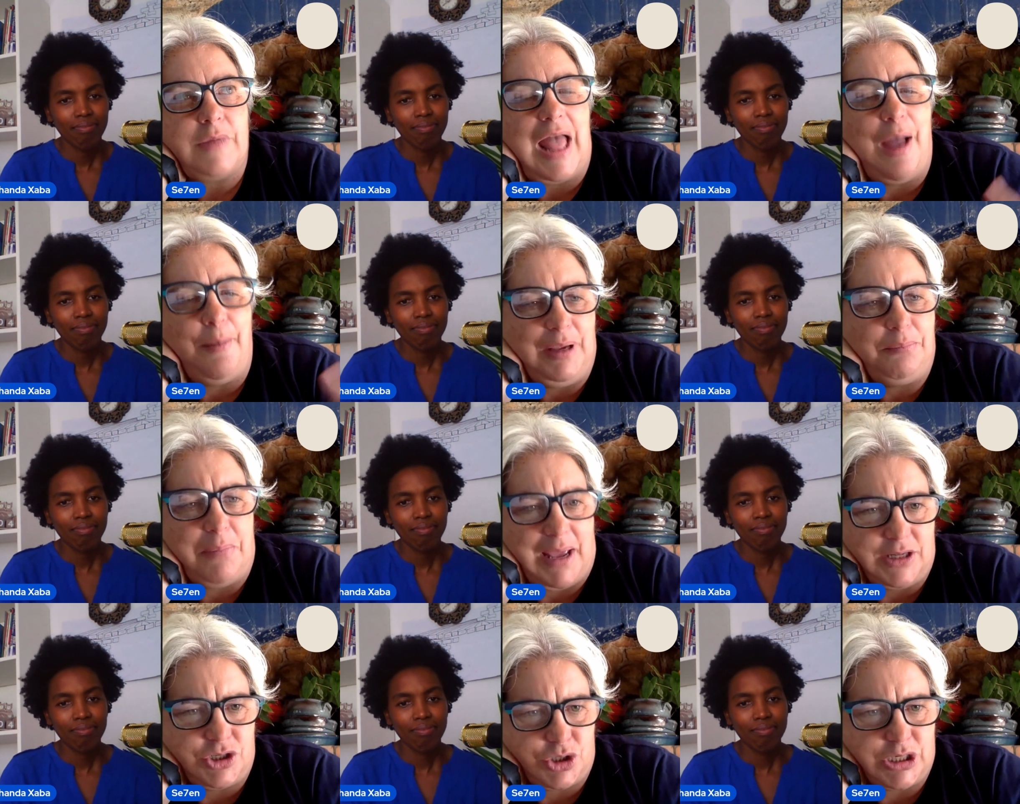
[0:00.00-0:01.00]
Speaker 1: I mean
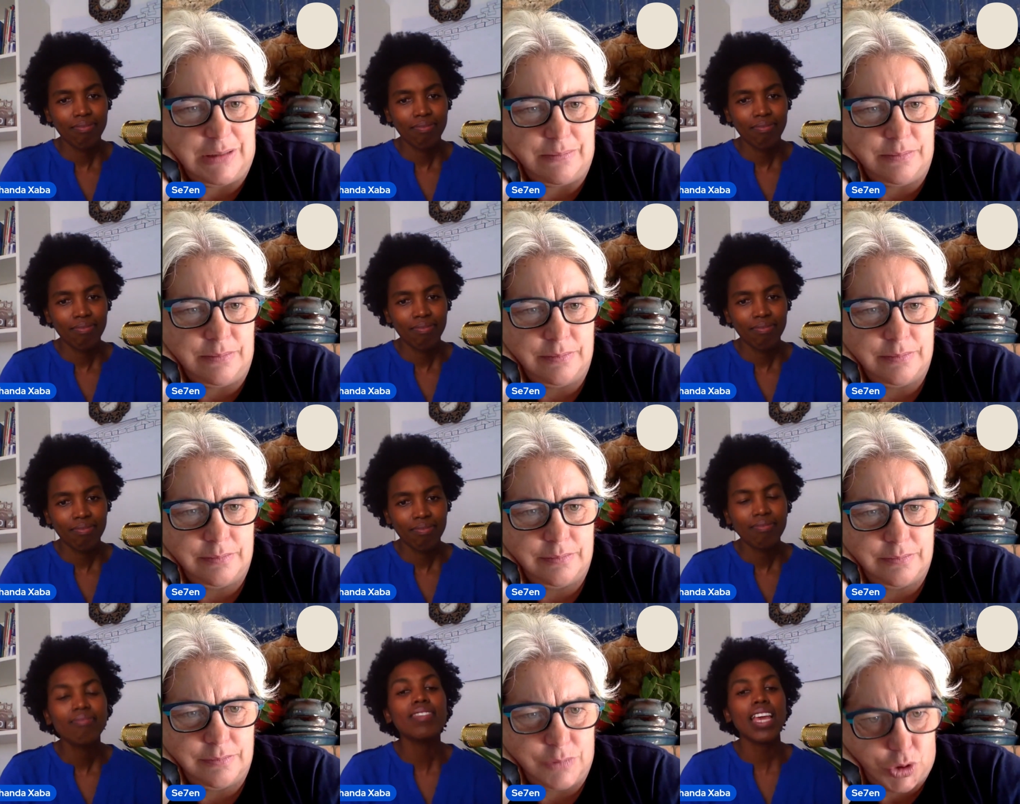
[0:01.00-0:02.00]
mainstream
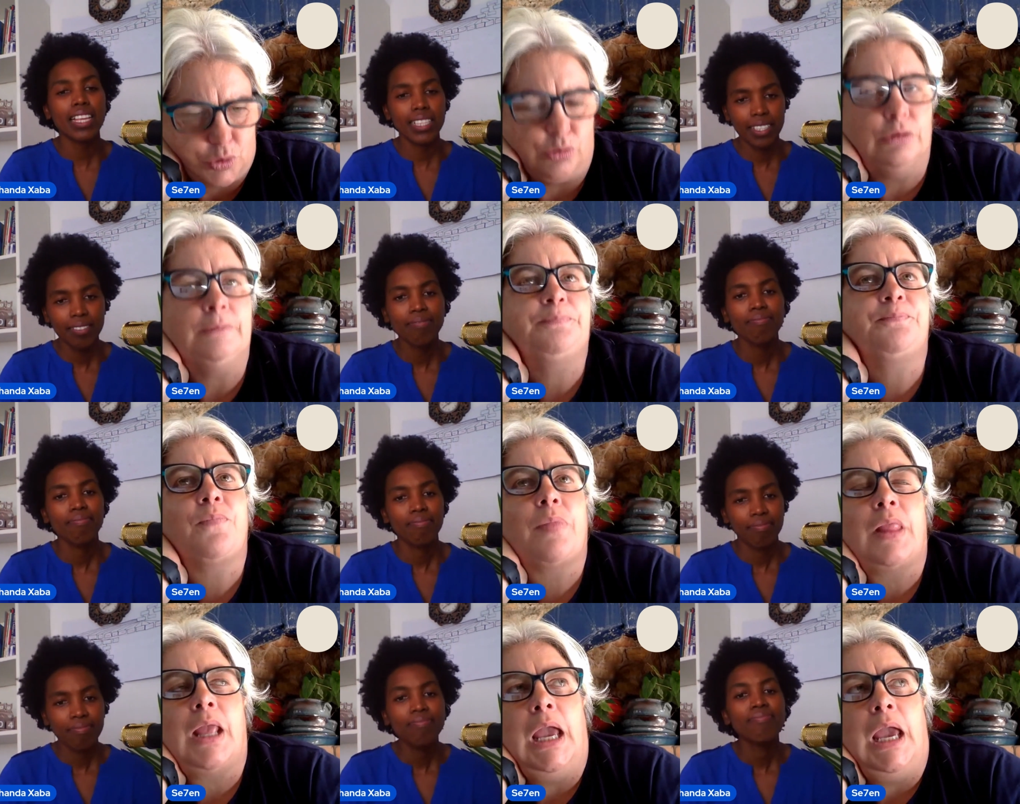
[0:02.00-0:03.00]
school,
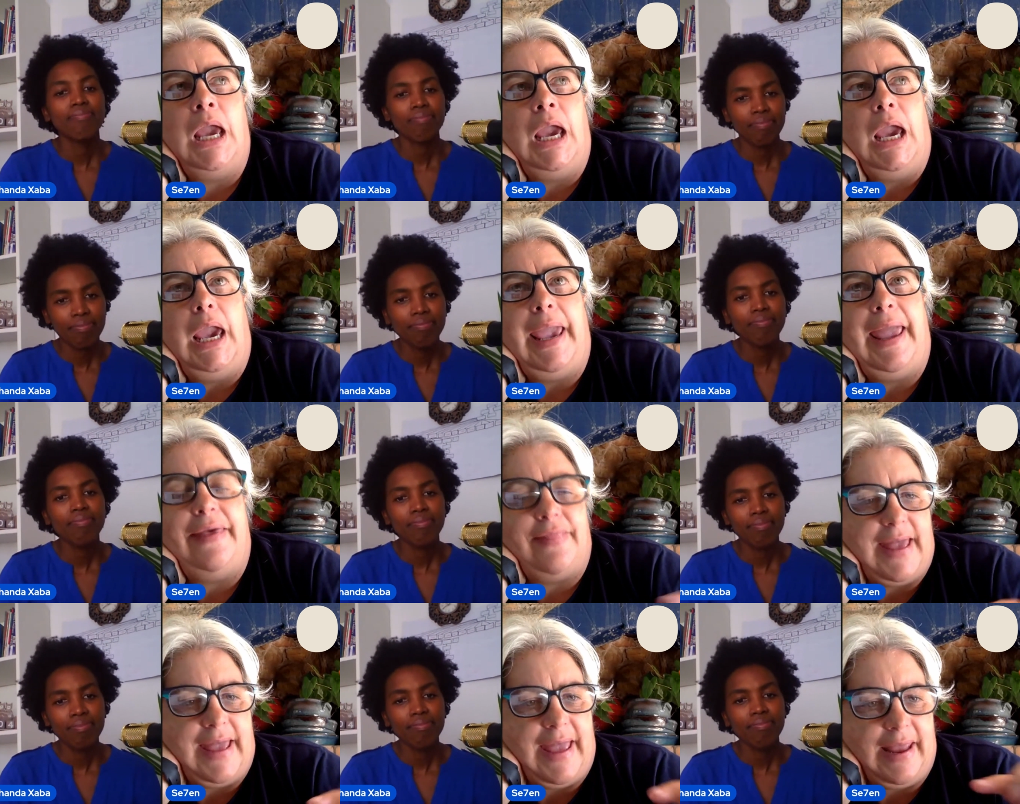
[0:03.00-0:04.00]
and they
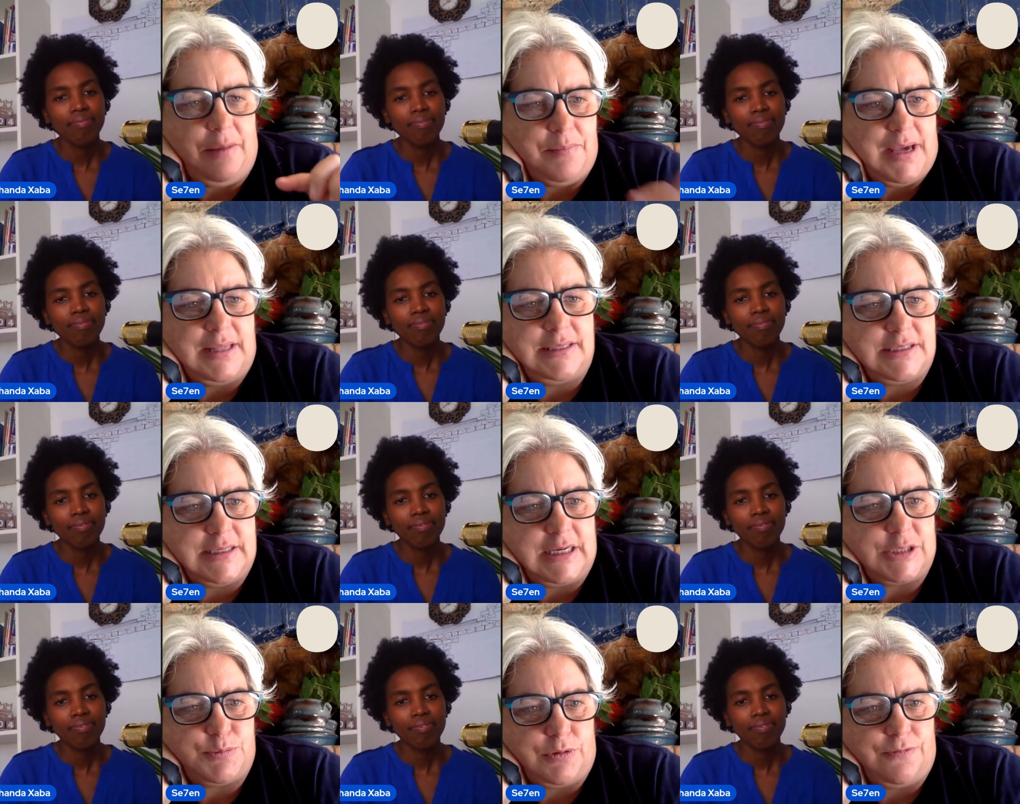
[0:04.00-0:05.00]
had a math
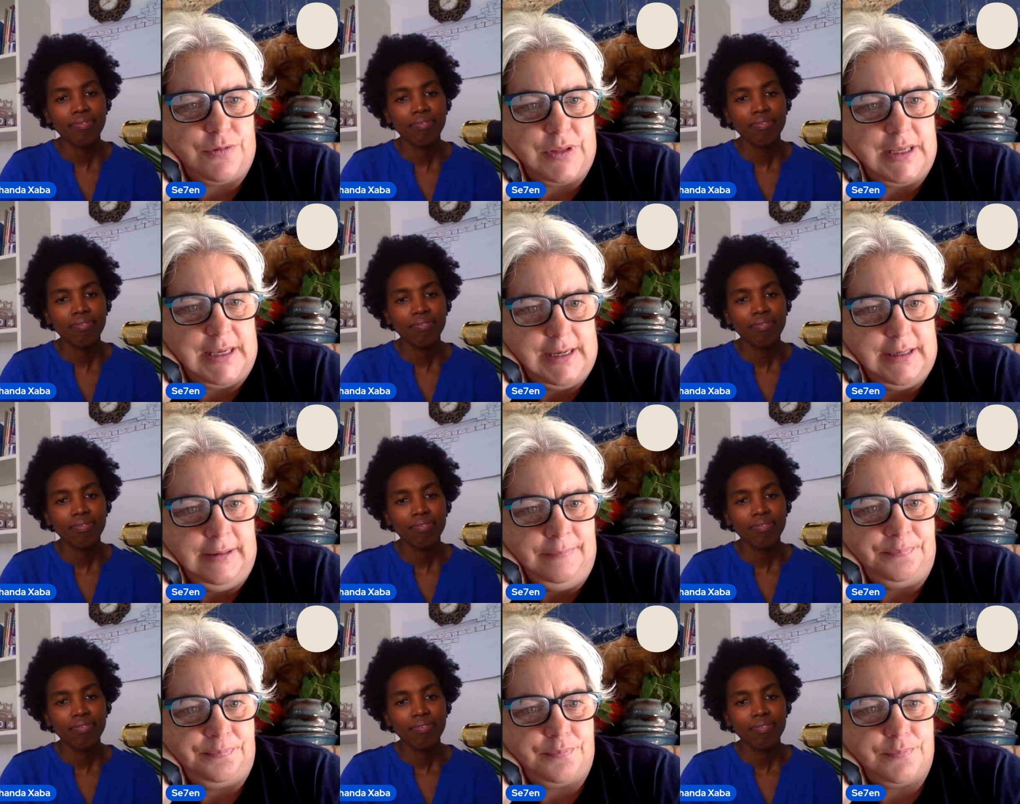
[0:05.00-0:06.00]
textbook for the
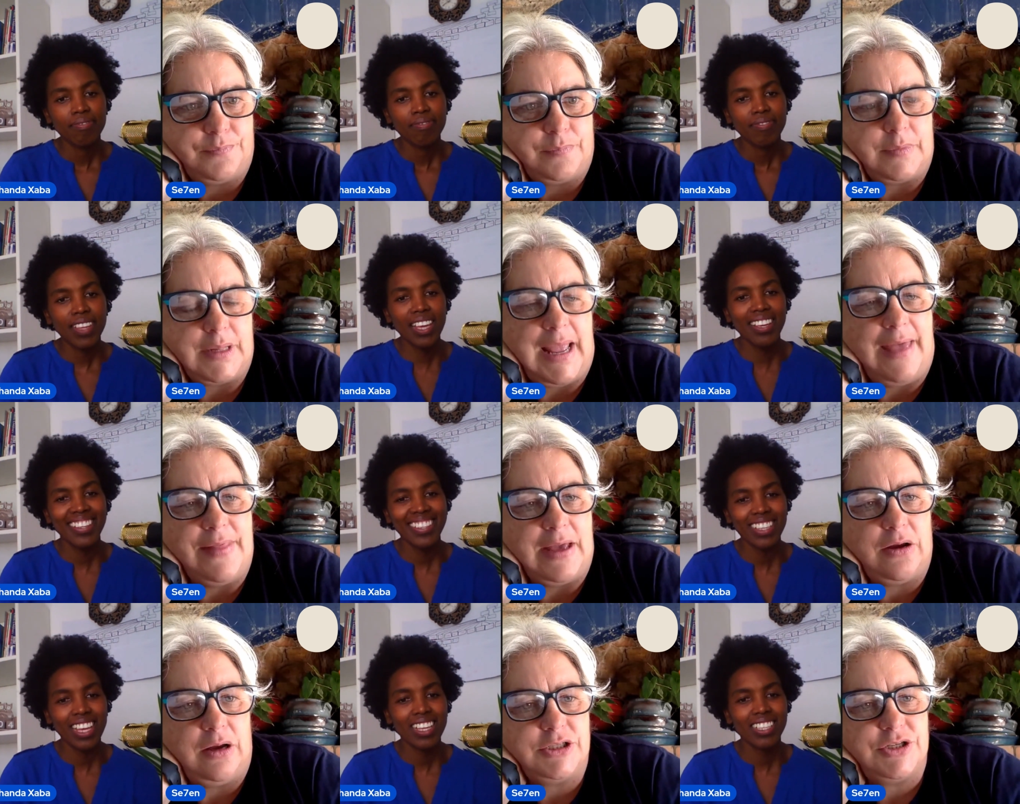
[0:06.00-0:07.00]
year and they
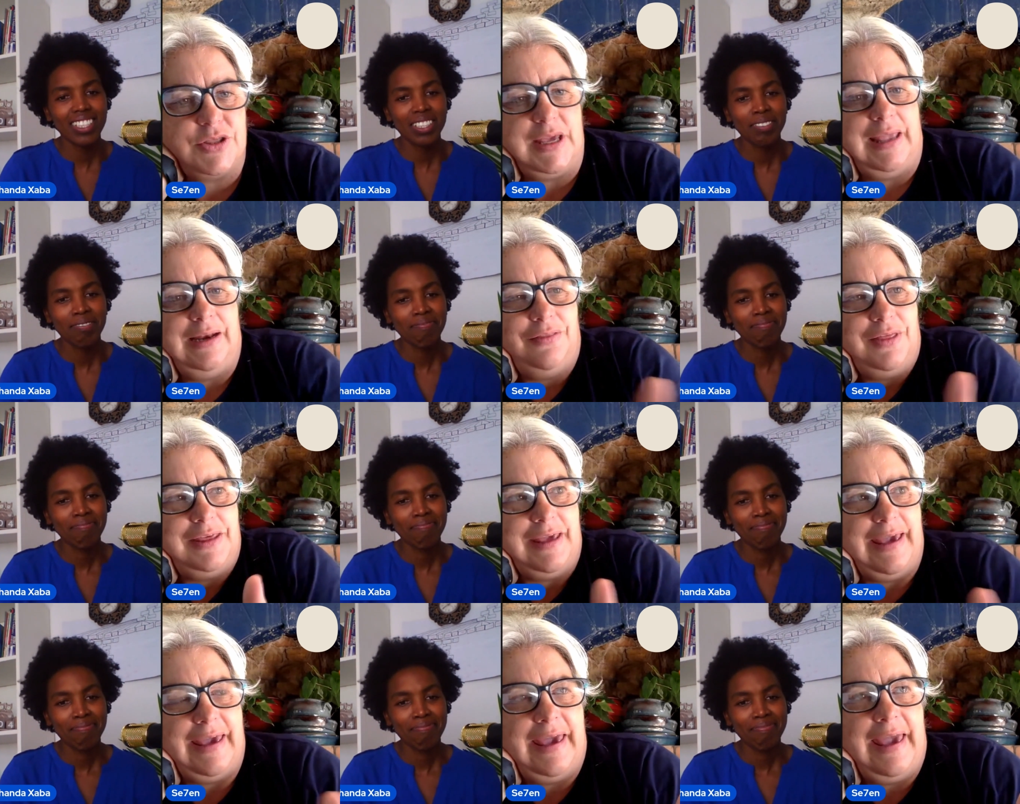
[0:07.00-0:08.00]
got mm. to the end of the
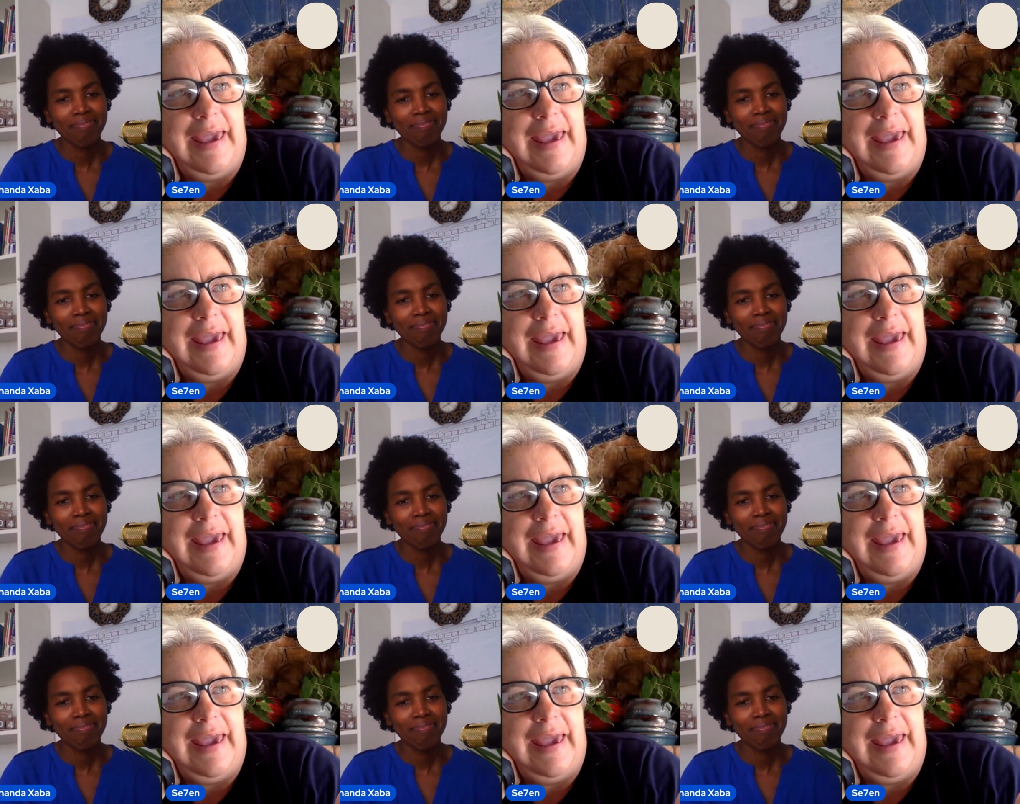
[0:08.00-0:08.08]
year